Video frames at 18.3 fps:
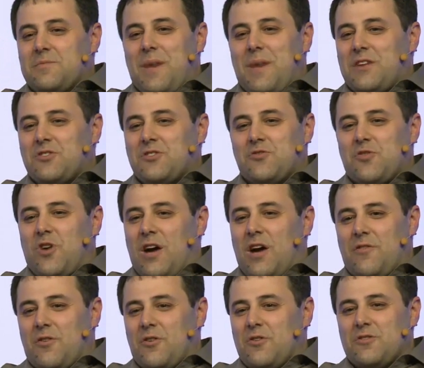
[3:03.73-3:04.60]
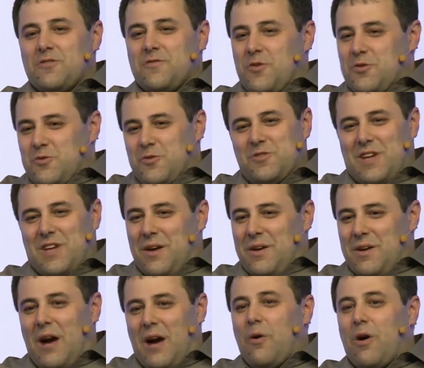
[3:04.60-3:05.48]
match drivers,
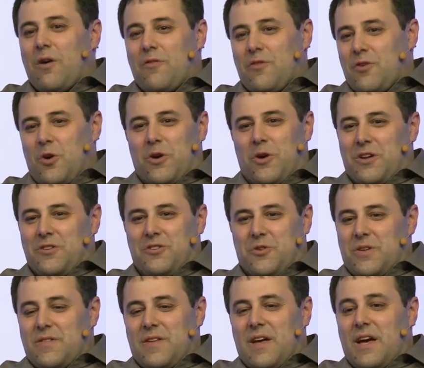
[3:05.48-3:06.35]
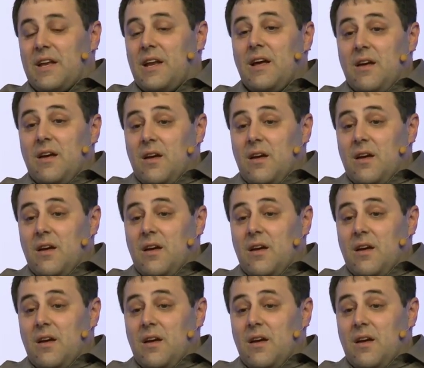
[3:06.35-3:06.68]
virtualization, however you're going and doing that.